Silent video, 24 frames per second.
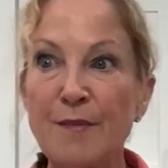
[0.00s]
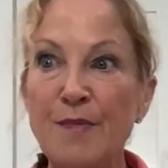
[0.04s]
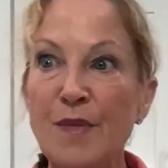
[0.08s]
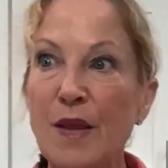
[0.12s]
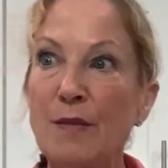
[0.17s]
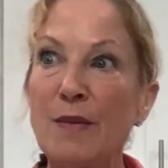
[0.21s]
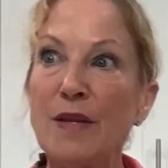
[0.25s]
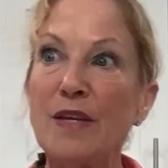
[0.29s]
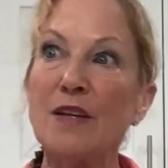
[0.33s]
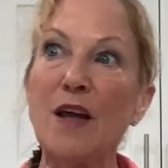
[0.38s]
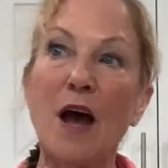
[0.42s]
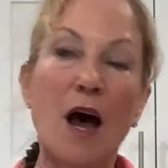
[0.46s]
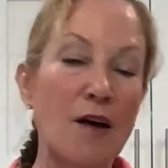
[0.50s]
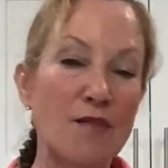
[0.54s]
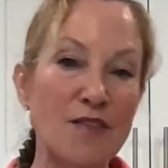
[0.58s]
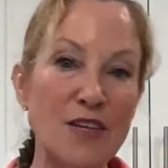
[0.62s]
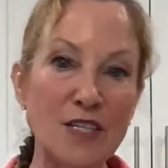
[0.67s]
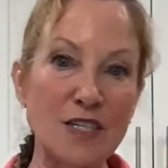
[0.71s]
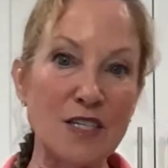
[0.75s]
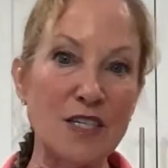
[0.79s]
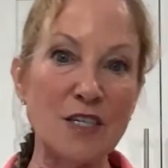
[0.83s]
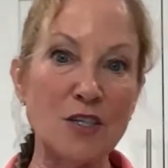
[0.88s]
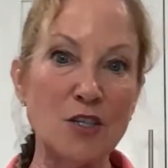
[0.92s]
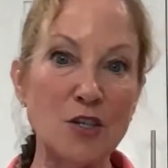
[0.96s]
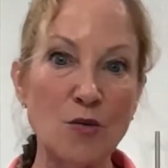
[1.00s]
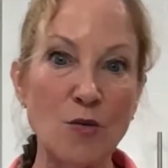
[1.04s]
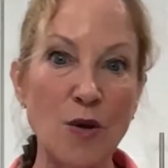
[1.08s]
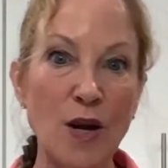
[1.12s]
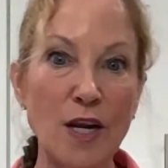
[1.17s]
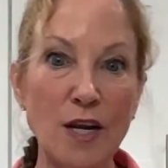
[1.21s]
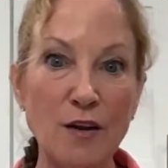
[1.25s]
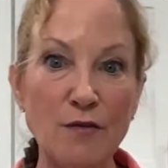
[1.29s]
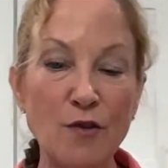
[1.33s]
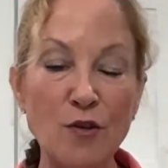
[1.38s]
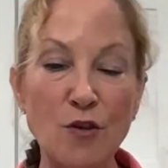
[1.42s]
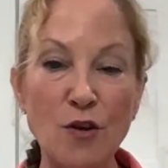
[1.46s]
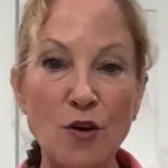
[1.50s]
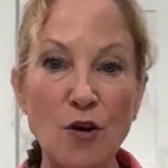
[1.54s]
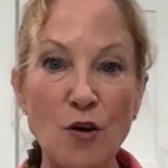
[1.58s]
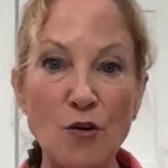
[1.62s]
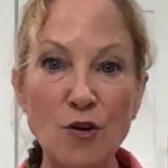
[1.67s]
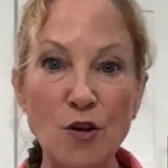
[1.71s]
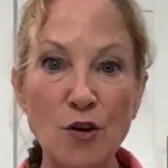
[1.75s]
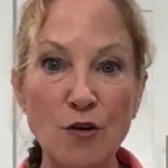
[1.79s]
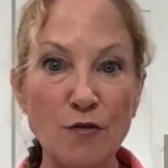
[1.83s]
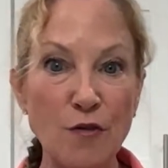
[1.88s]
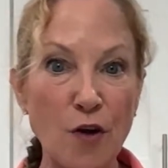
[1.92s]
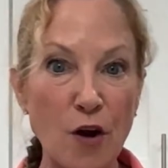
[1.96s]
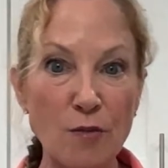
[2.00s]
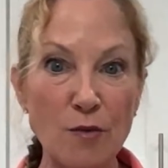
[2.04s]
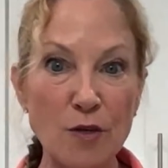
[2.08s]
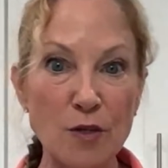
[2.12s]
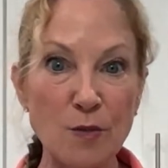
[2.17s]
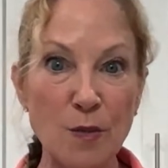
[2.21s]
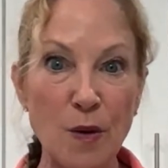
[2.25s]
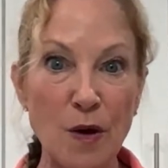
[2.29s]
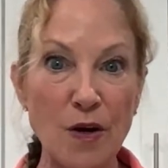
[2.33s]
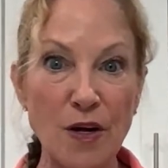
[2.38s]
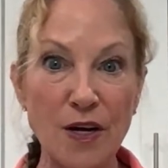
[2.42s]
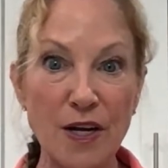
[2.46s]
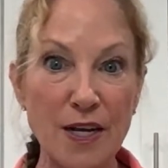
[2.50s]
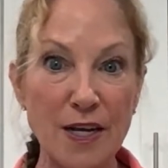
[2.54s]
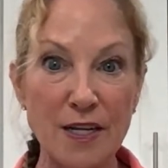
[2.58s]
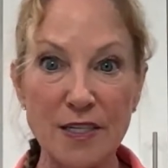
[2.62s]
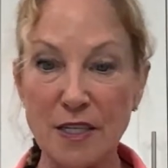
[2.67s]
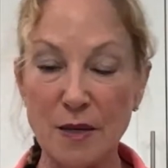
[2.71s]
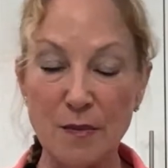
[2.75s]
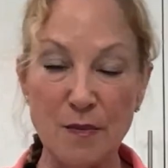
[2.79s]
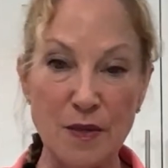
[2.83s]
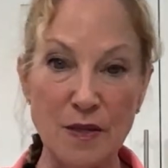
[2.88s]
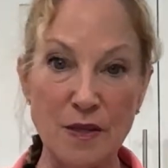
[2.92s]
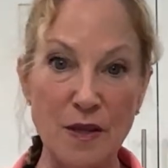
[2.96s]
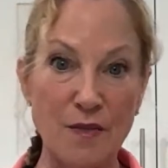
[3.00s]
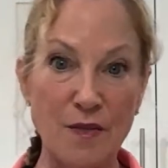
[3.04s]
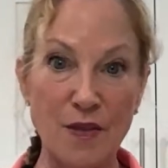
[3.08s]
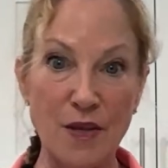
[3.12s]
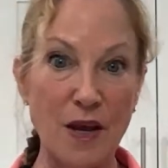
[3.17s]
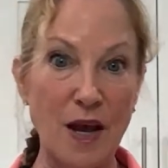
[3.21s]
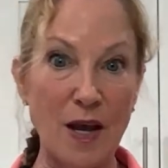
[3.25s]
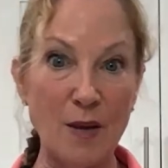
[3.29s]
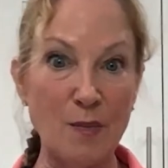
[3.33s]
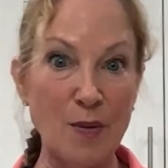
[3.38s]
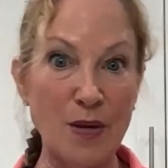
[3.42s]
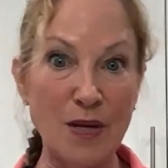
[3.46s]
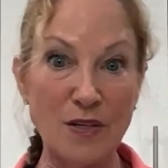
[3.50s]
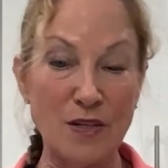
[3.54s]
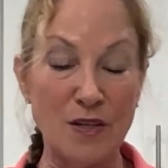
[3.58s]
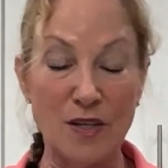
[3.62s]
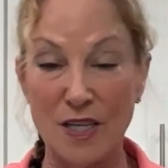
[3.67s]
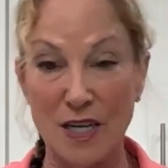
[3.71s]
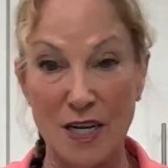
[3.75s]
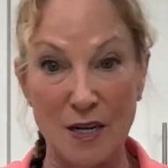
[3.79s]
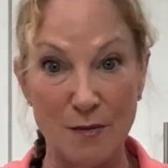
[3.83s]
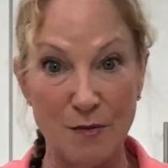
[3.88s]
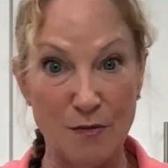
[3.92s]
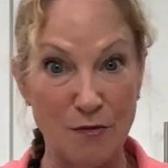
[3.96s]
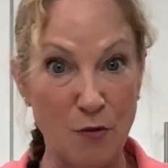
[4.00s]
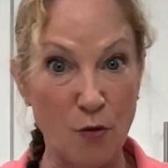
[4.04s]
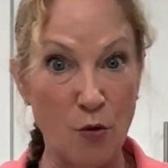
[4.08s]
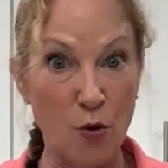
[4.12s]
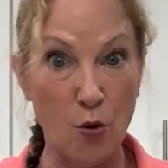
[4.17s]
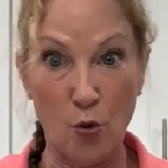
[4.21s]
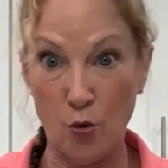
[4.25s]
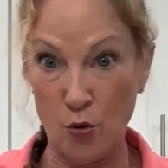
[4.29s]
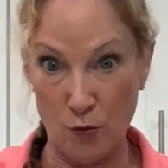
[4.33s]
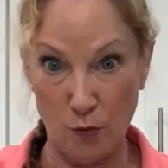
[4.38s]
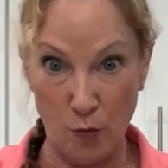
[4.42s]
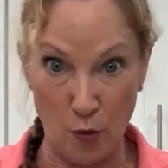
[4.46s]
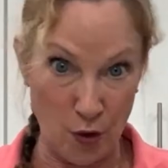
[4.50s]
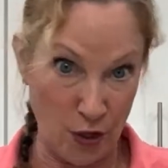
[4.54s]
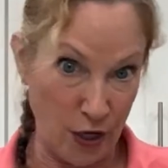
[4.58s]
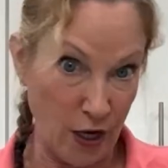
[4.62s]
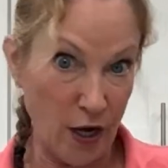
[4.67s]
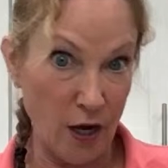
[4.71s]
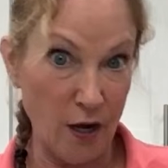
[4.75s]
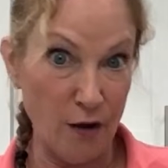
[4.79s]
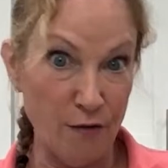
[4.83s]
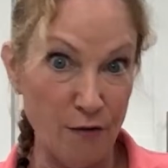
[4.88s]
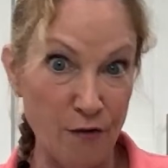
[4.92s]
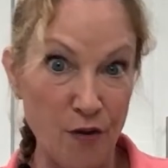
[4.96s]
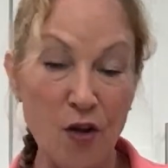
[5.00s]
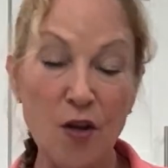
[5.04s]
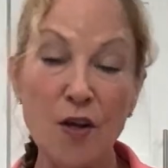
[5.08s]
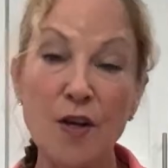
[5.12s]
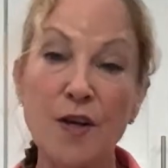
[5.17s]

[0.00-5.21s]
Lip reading: I mean, obviously it's great if you could go to your farmer's market and get something that the guy picked the day before or the morning of.